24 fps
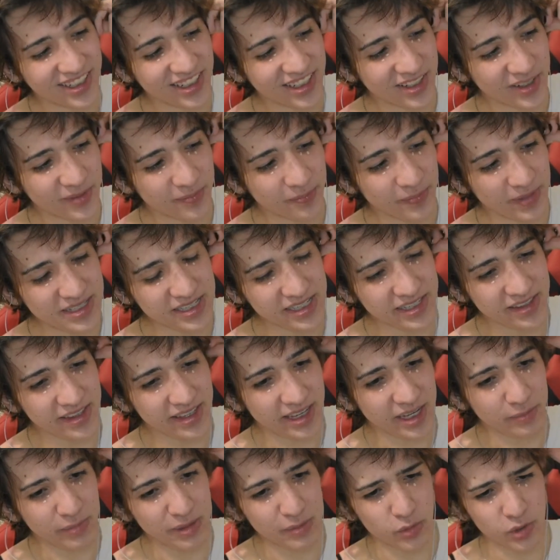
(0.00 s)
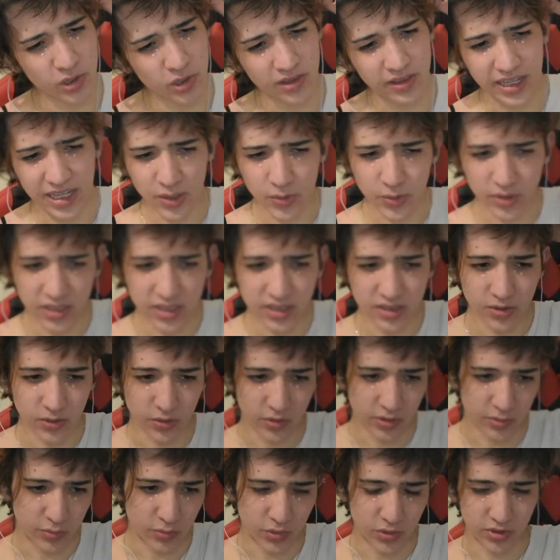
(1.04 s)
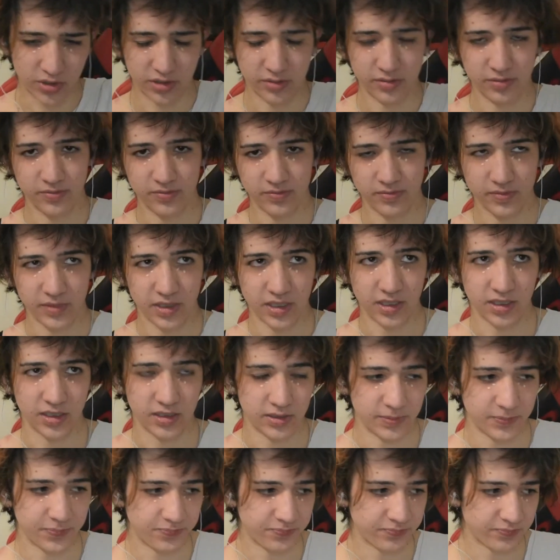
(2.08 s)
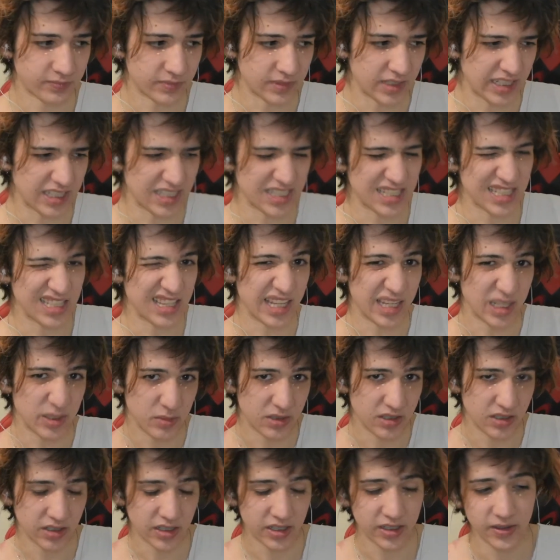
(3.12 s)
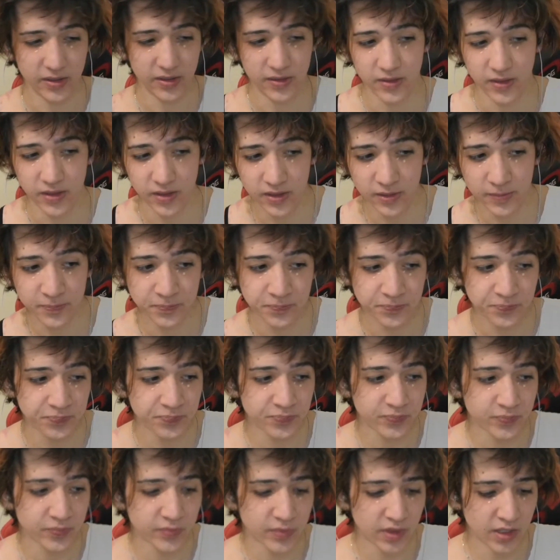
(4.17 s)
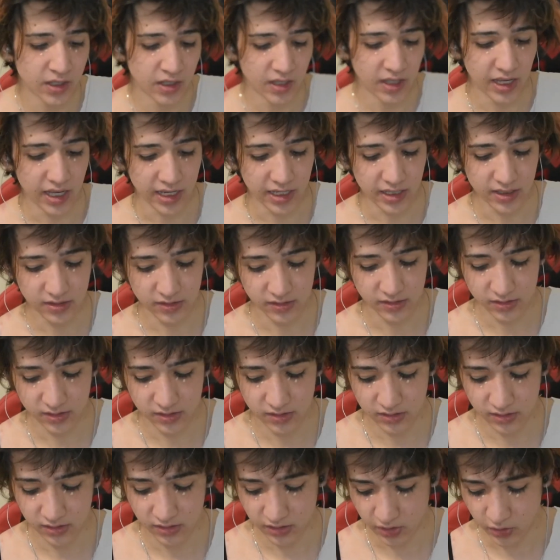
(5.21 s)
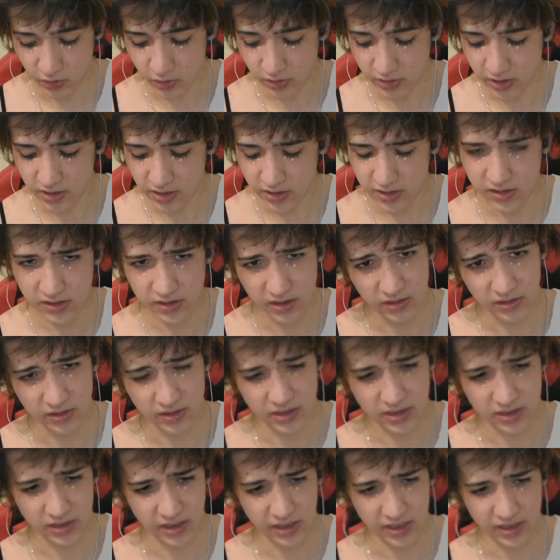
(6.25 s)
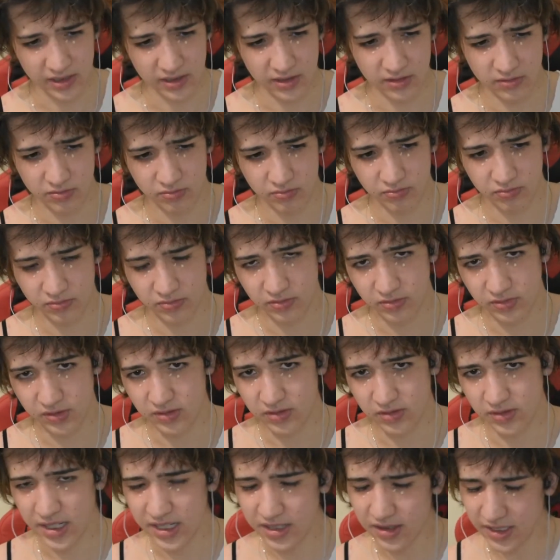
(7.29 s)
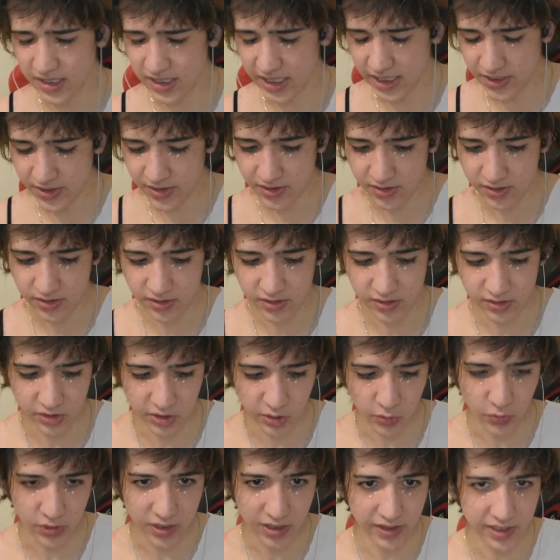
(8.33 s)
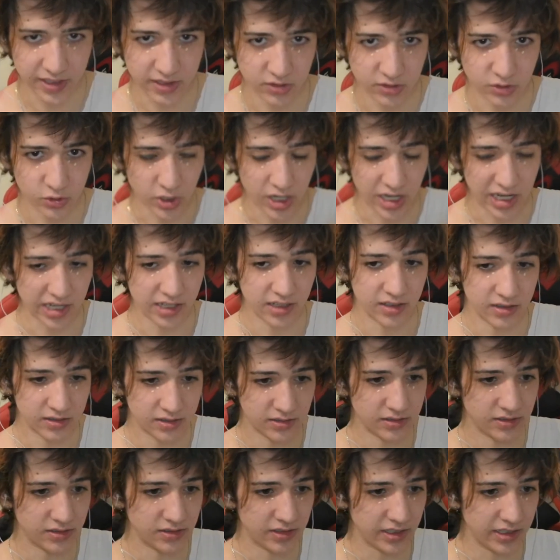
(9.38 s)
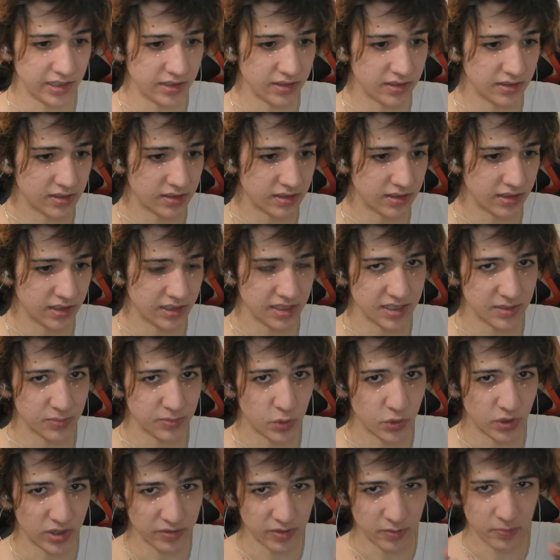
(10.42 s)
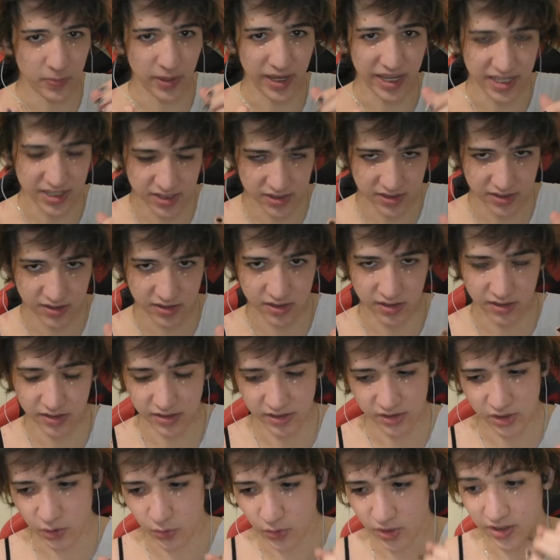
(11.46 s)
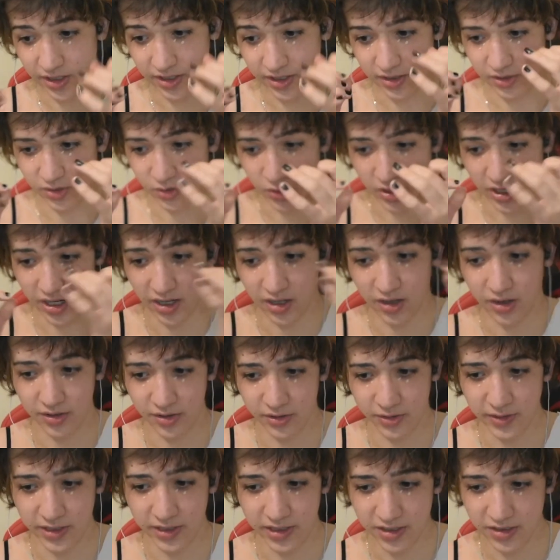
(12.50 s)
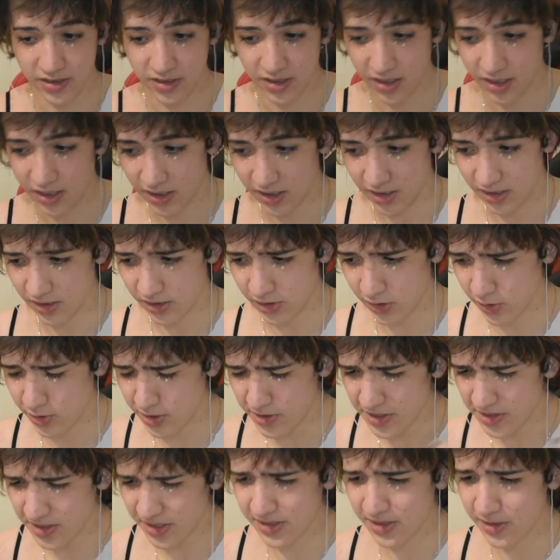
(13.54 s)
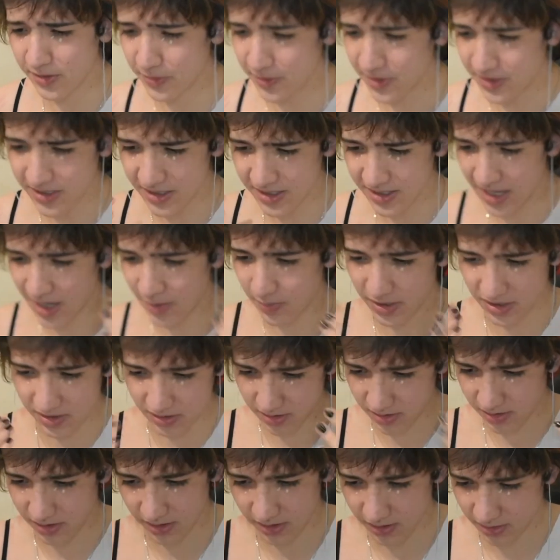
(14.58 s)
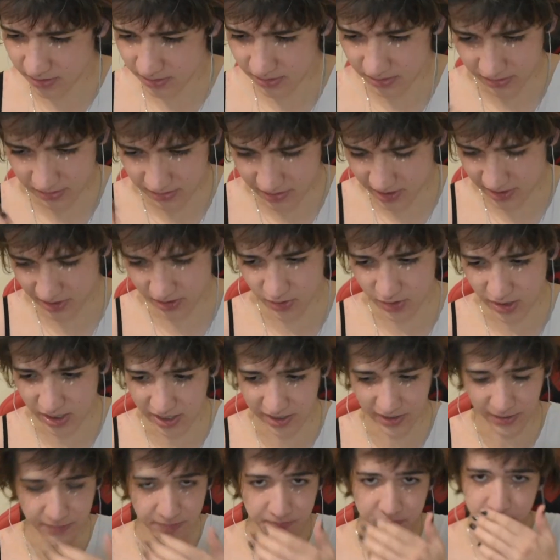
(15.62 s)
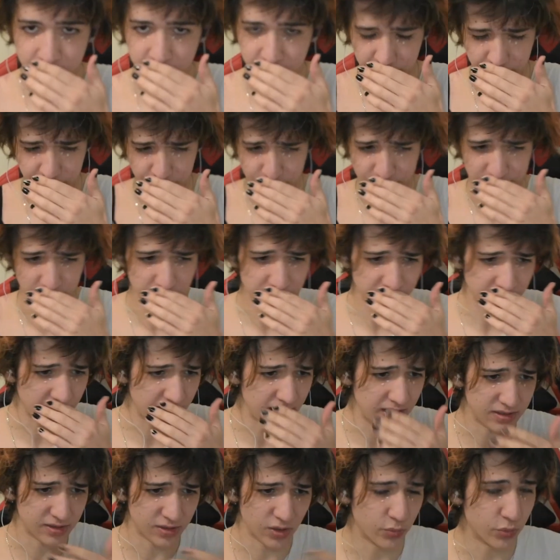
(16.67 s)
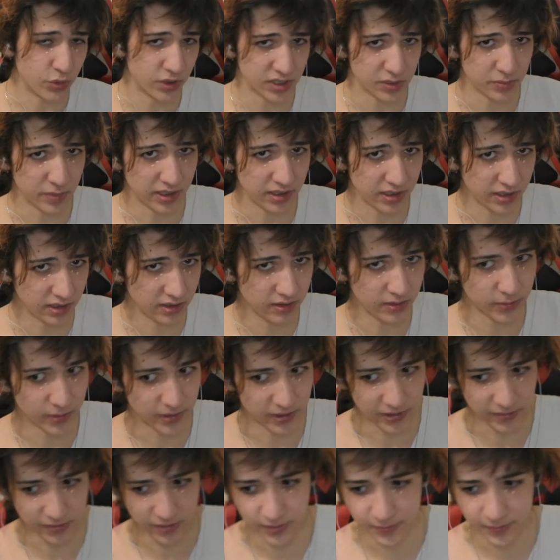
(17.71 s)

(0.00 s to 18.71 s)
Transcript: basically, they can be more liquid or more like slimy kind of thing. And usually concealer is slightly dense, so you want to let it dry, right? Because it's more of a paste, so you want to let it dry on your face. So usually this is the first step. I just like let it dry, do something else, go brush my teeth, whatever.